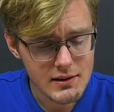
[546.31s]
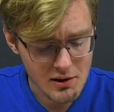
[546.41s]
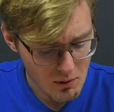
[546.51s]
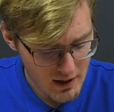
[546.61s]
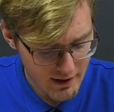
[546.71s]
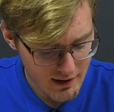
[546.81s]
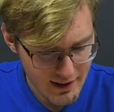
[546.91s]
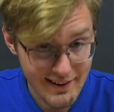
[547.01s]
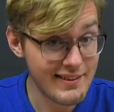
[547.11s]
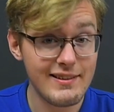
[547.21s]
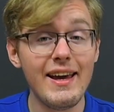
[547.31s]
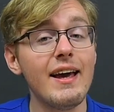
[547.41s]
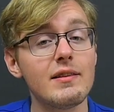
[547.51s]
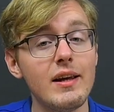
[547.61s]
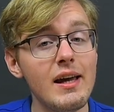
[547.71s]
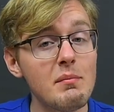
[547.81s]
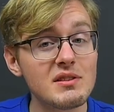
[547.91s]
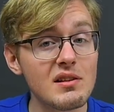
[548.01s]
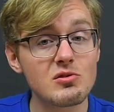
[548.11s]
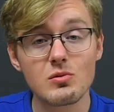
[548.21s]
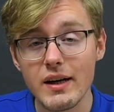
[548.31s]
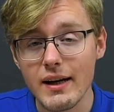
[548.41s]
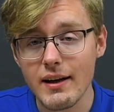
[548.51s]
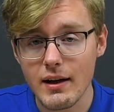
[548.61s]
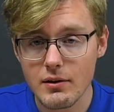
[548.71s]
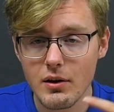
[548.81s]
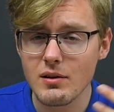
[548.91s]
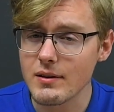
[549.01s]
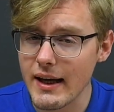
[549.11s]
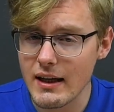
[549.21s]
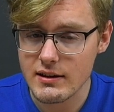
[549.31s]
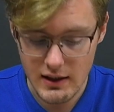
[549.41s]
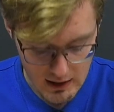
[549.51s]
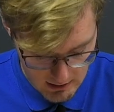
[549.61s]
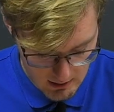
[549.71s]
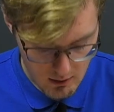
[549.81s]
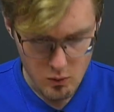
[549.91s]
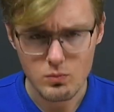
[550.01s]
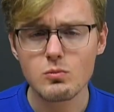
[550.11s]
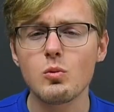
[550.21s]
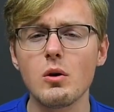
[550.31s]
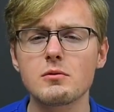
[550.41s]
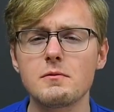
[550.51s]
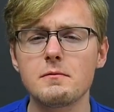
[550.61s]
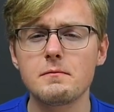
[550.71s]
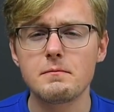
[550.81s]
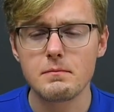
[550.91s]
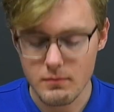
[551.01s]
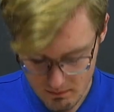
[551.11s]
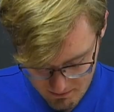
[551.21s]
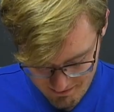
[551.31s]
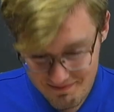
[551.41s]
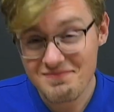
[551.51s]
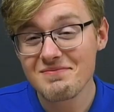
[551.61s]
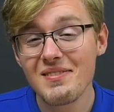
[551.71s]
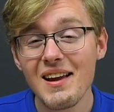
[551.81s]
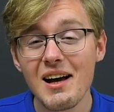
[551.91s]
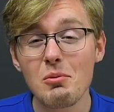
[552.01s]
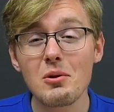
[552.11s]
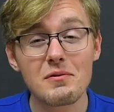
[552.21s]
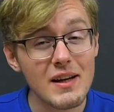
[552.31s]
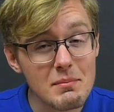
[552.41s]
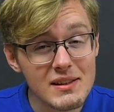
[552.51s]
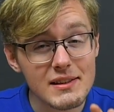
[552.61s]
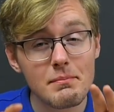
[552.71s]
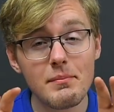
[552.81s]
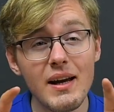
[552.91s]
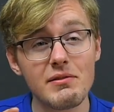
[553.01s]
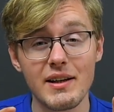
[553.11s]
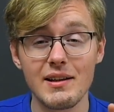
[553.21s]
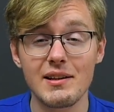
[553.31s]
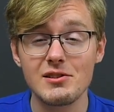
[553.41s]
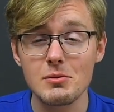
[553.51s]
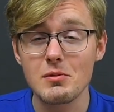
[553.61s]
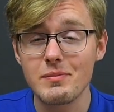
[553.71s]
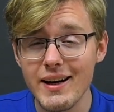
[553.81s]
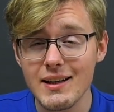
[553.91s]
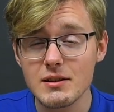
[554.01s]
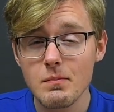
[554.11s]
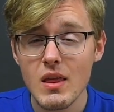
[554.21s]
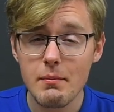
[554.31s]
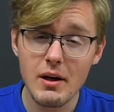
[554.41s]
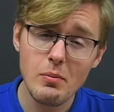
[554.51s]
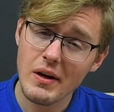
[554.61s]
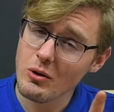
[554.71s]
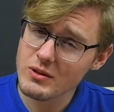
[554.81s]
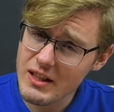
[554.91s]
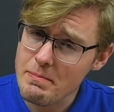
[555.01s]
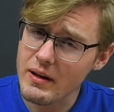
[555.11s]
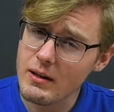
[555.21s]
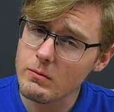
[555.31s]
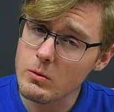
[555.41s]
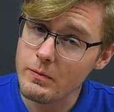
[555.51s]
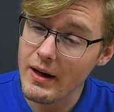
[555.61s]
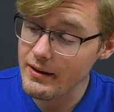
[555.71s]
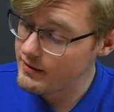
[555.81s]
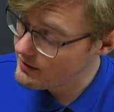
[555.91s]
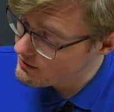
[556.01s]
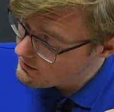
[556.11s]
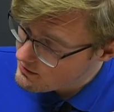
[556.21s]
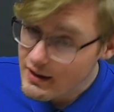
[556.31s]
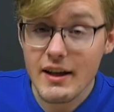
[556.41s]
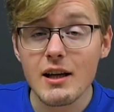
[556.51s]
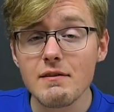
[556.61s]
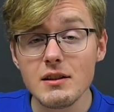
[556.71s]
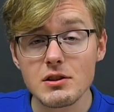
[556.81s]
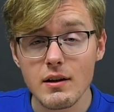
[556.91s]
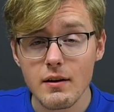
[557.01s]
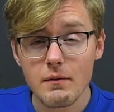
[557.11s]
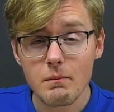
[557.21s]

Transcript: So, the Amazon's Ring and Google Nest are, world-famous American consumer brands. But if we go deeper, we'll find their Hikvision.